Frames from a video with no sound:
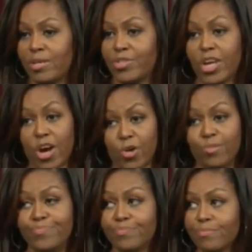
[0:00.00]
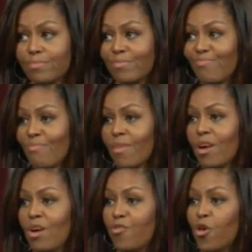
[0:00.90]
So,
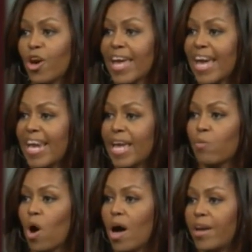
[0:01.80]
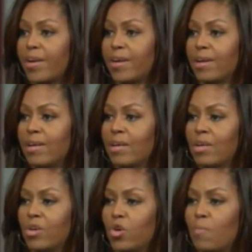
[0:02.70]
for anyone
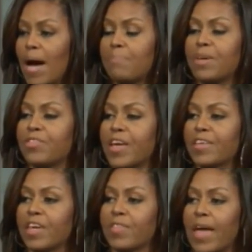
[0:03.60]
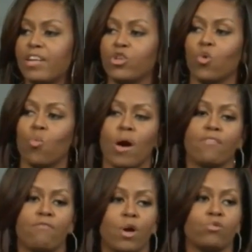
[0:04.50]
who might be thinking that your
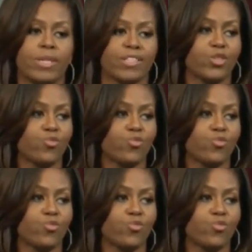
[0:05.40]
one vote doesn't